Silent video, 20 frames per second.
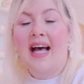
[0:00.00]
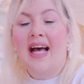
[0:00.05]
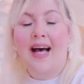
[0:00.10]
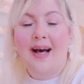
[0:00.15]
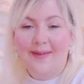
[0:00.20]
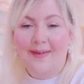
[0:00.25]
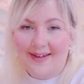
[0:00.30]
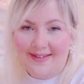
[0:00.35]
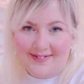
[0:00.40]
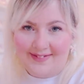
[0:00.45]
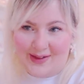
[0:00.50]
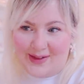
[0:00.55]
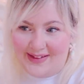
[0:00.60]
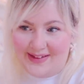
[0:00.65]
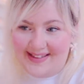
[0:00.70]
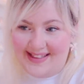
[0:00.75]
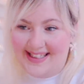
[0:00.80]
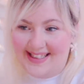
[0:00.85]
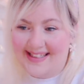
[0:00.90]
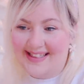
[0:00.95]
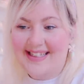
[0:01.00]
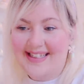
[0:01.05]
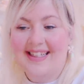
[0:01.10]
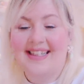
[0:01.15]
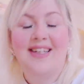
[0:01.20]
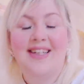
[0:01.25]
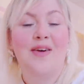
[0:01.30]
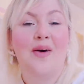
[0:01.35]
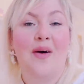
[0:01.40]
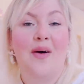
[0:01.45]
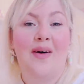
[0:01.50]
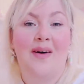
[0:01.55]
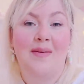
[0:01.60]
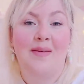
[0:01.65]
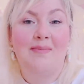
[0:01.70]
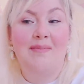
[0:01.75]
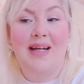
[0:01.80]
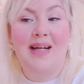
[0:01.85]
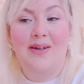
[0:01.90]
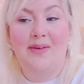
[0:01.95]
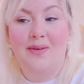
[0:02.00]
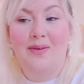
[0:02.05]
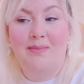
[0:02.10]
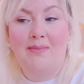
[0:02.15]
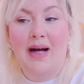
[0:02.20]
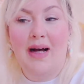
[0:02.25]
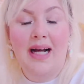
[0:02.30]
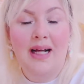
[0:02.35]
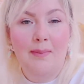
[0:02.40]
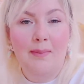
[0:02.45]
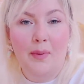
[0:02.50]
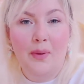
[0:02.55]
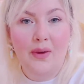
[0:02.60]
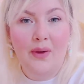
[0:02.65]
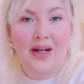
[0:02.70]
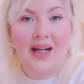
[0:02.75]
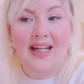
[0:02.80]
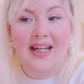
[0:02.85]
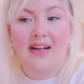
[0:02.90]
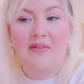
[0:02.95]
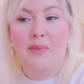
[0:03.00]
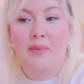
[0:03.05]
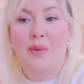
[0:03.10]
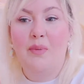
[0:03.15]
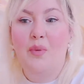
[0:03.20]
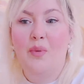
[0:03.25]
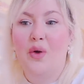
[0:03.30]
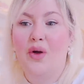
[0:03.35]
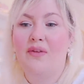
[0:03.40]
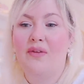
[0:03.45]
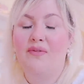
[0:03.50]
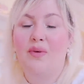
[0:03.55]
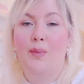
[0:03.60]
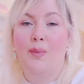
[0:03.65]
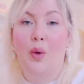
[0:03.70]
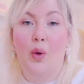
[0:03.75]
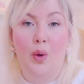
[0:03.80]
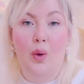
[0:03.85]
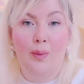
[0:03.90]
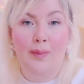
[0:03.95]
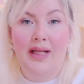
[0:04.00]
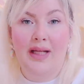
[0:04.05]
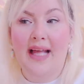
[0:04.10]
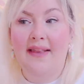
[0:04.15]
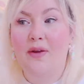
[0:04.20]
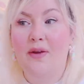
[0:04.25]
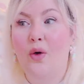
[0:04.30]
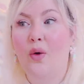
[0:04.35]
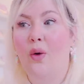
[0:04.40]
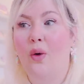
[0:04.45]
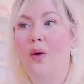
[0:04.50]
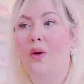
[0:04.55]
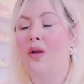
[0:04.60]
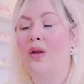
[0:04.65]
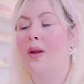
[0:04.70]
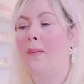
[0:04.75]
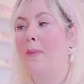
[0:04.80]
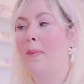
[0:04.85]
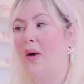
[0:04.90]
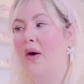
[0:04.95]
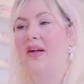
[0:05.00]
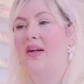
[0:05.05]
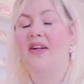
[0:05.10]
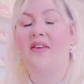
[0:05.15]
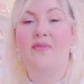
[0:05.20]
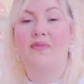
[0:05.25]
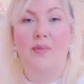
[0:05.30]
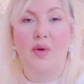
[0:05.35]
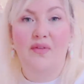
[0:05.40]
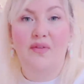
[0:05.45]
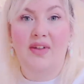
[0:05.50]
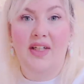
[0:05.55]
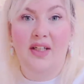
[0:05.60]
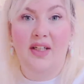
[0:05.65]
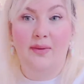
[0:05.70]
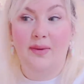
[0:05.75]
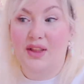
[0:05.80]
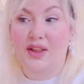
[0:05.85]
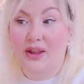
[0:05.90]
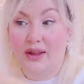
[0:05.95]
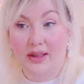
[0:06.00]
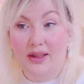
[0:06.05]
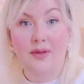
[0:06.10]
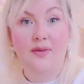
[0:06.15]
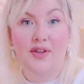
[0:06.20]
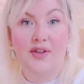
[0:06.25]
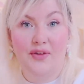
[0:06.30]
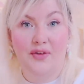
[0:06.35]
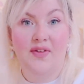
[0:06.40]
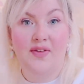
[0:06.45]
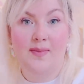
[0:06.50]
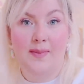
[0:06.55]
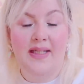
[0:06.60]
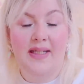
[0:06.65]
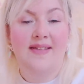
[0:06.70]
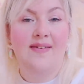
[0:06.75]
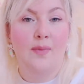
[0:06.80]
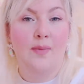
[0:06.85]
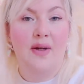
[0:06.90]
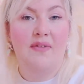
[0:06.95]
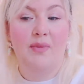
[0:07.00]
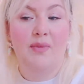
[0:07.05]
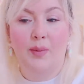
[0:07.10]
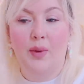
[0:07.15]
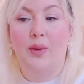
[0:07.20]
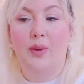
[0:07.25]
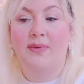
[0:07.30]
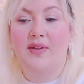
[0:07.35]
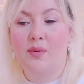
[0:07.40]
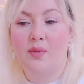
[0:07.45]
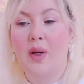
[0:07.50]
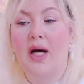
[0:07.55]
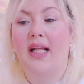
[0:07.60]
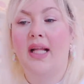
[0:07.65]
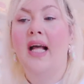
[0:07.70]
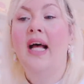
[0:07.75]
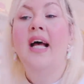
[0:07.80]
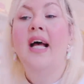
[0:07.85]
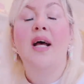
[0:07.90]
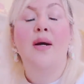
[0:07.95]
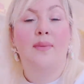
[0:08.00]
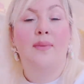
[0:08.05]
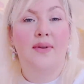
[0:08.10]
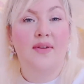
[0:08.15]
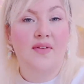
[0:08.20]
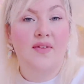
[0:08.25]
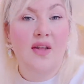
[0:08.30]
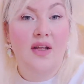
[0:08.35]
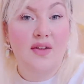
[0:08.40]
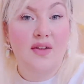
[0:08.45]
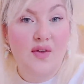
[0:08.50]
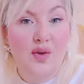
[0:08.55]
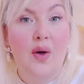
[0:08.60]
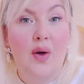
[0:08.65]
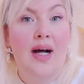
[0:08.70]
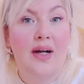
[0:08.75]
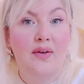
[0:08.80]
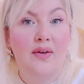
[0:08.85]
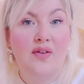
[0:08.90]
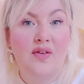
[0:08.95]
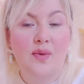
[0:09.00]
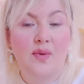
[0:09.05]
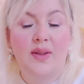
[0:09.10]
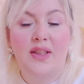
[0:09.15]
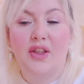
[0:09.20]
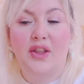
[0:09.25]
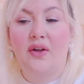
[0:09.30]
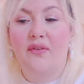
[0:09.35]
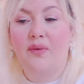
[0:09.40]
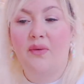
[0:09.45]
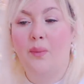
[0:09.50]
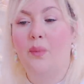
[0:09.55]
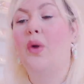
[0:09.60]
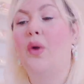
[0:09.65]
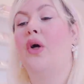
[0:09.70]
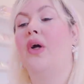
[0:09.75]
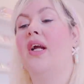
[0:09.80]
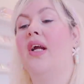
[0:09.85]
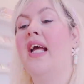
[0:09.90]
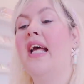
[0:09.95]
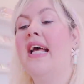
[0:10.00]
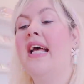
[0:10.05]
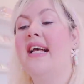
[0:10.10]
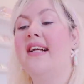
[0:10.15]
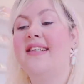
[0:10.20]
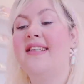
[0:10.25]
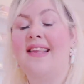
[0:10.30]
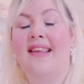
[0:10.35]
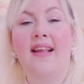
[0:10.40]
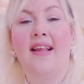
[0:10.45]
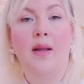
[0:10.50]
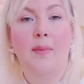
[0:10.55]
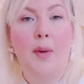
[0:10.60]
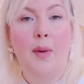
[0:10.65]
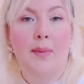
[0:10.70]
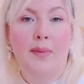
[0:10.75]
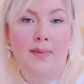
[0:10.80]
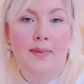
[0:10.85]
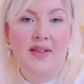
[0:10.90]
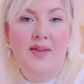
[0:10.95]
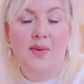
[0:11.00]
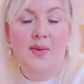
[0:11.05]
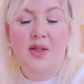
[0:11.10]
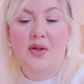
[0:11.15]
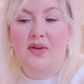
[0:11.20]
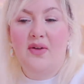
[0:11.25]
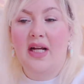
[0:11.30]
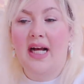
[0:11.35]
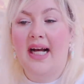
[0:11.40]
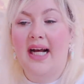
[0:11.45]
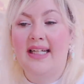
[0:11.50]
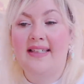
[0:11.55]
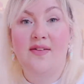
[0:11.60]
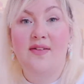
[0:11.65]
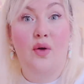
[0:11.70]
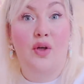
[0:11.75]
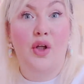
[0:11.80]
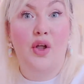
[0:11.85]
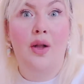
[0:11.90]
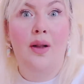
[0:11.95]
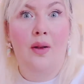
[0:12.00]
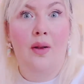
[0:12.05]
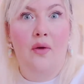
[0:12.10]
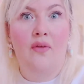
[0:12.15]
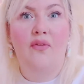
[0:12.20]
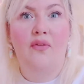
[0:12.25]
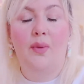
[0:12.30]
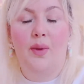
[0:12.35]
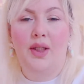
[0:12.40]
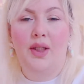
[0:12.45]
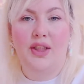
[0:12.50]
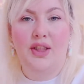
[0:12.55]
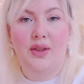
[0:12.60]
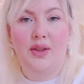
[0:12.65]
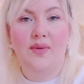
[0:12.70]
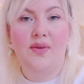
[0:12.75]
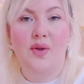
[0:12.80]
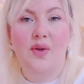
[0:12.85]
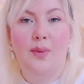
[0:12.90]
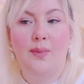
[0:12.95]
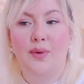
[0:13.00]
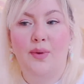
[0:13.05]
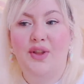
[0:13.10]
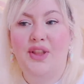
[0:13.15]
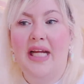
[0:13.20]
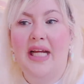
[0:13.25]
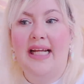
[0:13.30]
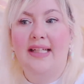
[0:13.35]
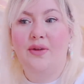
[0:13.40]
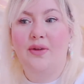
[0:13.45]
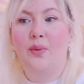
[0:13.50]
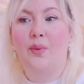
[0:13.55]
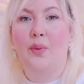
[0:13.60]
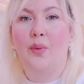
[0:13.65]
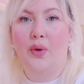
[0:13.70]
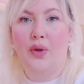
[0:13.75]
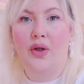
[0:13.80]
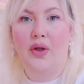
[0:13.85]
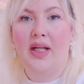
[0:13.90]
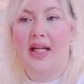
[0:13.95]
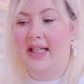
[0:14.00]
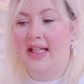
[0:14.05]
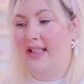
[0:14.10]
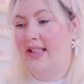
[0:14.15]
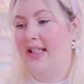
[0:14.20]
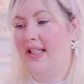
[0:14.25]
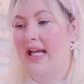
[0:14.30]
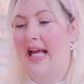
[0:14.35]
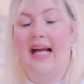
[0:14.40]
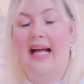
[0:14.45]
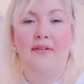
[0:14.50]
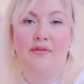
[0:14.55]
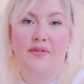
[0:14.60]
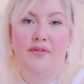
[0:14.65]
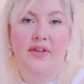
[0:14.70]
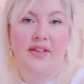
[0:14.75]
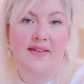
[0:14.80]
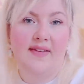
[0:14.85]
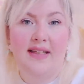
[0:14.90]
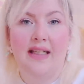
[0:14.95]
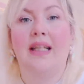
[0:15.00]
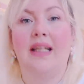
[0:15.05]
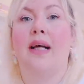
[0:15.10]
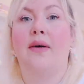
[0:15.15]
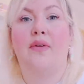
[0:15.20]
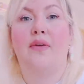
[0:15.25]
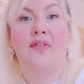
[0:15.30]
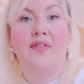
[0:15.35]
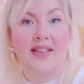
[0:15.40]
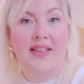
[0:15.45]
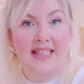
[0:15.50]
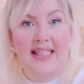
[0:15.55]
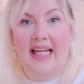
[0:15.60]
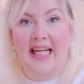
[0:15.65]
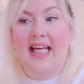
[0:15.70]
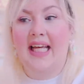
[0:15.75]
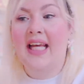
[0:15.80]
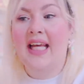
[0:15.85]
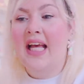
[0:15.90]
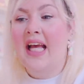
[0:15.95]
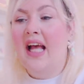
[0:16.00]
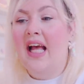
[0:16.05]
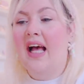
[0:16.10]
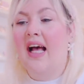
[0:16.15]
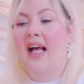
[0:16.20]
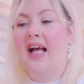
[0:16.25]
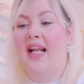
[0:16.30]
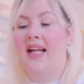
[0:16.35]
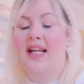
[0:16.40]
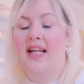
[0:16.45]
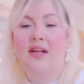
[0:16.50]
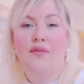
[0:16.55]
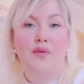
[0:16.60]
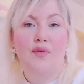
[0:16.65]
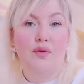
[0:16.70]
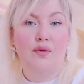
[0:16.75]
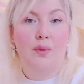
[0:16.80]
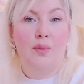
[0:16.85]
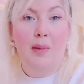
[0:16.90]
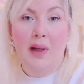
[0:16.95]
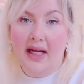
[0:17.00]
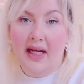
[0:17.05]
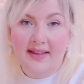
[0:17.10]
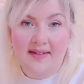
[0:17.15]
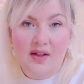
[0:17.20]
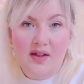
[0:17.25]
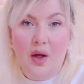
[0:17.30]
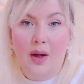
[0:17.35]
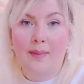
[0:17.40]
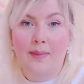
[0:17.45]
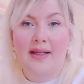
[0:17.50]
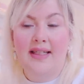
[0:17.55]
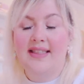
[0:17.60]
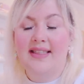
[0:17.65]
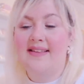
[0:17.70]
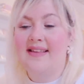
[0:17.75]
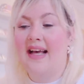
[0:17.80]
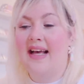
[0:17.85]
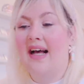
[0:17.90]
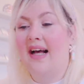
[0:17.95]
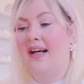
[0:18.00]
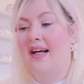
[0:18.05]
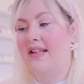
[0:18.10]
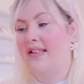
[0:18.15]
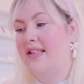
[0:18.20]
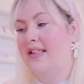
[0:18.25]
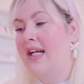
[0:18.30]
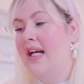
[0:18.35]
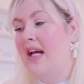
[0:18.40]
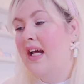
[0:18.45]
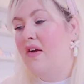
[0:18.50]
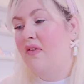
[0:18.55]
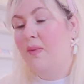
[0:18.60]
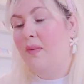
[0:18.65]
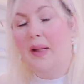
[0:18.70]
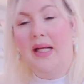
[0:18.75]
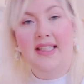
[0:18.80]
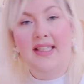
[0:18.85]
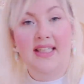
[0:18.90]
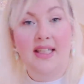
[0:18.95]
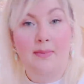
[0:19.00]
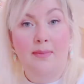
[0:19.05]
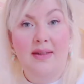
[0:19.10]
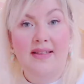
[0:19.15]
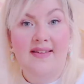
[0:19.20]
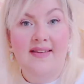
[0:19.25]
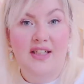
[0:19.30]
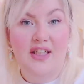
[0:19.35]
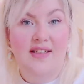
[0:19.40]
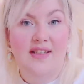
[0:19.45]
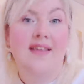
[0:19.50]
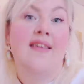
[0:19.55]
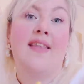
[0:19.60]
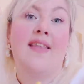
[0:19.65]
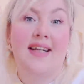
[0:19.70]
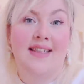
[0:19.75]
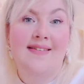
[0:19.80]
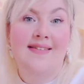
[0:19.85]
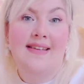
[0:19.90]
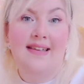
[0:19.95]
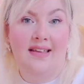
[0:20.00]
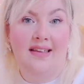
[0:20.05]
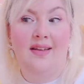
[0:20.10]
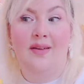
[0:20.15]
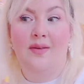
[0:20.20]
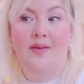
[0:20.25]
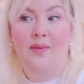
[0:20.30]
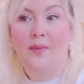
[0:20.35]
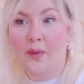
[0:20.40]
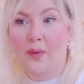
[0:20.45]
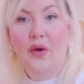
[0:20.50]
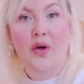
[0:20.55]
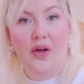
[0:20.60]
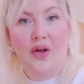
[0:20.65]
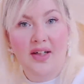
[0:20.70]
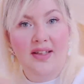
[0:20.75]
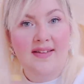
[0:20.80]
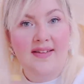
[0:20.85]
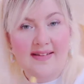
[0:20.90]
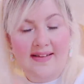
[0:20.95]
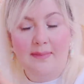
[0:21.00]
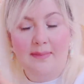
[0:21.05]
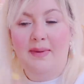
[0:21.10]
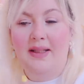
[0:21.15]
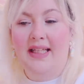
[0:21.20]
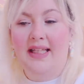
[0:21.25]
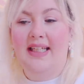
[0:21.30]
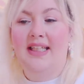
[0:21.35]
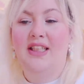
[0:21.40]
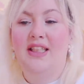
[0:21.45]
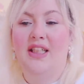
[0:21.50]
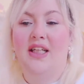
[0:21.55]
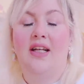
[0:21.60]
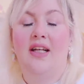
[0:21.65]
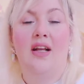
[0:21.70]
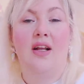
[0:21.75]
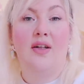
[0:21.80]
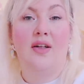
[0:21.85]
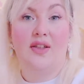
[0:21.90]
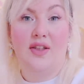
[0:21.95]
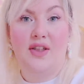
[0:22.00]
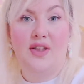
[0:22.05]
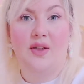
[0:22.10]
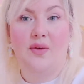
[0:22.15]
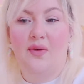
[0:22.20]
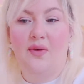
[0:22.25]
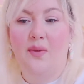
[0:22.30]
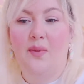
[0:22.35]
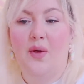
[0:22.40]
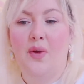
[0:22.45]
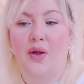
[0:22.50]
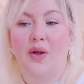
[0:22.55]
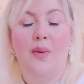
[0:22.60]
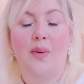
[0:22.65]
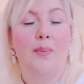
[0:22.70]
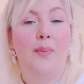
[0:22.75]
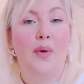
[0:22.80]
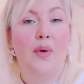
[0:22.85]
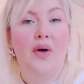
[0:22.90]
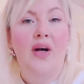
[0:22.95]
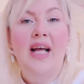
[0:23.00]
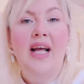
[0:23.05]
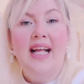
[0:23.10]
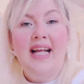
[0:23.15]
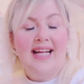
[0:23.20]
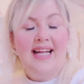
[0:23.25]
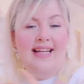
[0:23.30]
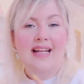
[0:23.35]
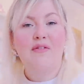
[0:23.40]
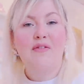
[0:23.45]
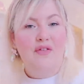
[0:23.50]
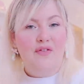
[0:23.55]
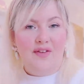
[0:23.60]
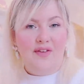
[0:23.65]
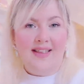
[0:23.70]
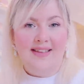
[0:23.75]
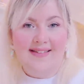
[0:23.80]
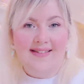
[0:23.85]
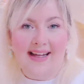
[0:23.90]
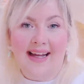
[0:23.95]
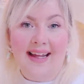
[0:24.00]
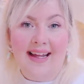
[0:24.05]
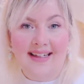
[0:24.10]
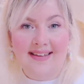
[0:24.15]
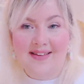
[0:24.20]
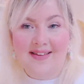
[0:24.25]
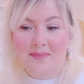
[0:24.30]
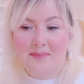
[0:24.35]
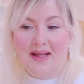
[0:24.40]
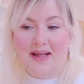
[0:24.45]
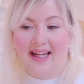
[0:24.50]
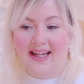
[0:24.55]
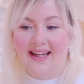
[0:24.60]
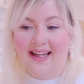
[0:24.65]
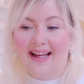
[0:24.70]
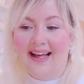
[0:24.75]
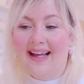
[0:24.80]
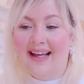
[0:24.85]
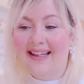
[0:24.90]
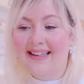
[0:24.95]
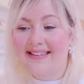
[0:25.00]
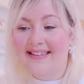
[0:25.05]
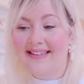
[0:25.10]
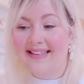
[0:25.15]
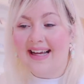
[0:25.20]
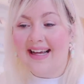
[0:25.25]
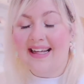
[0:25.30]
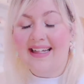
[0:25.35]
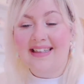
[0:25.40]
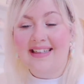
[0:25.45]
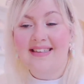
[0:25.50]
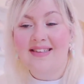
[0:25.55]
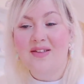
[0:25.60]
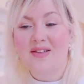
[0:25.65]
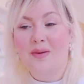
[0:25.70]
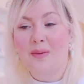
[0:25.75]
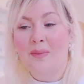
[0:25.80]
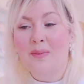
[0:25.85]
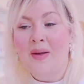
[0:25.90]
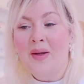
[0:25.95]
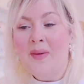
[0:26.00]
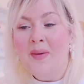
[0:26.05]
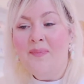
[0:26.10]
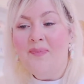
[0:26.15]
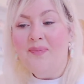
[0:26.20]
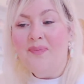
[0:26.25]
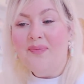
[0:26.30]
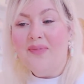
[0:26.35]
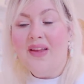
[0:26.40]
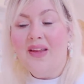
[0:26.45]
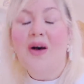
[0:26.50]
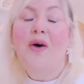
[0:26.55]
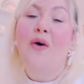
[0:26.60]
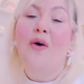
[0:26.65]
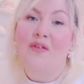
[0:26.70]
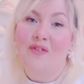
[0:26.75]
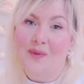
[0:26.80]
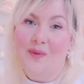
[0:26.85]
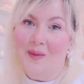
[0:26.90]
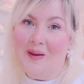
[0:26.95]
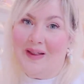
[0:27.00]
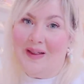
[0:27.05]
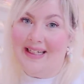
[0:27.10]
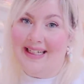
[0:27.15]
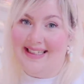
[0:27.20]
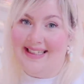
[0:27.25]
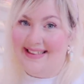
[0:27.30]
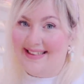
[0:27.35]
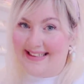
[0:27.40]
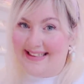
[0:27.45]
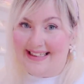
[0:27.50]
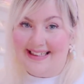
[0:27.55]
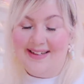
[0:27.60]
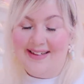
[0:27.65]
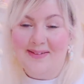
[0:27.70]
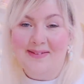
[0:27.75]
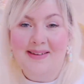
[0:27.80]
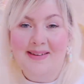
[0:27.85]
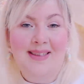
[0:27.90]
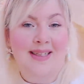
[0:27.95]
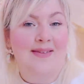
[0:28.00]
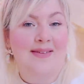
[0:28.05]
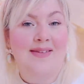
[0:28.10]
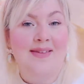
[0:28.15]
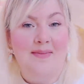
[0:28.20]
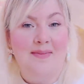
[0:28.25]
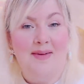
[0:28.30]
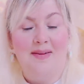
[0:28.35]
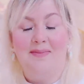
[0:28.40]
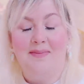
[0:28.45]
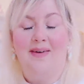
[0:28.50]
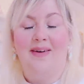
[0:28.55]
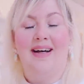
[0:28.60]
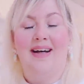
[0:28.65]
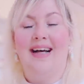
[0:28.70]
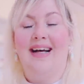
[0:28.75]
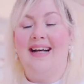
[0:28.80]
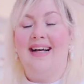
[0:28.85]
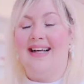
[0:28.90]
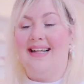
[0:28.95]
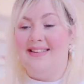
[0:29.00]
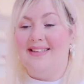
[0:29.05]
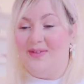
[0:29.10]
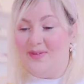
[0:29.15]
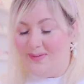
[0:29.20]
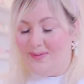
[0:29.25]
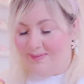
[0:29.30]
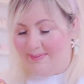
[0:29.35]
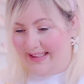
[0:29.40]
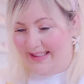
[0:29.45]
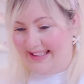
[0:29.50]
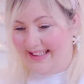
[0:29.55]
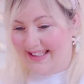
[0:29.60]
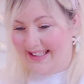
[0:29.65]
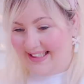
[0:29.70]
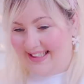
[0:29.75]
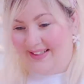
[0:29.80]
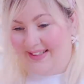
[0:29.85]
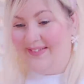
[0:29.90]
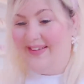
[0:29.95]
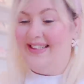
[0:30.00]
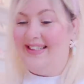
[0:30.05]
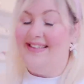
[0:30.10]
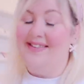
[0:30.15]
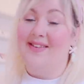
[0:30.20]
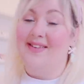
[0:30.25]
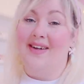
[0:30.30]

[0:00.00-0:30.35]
However, since I got my own MacBook and I've been working from home again, the whole point of moving into a studio space away from home as well was so I could switch off from work. Because I think the problem is when you're an artist or you love what you do so much, you end up working every single hour of the day, and even replying to comments and replying to your messages, that's still work and stimulation to do with work, but it never feels like it to me, and I end up overworking, and Dean always shouts at me, but I don't mean to do it.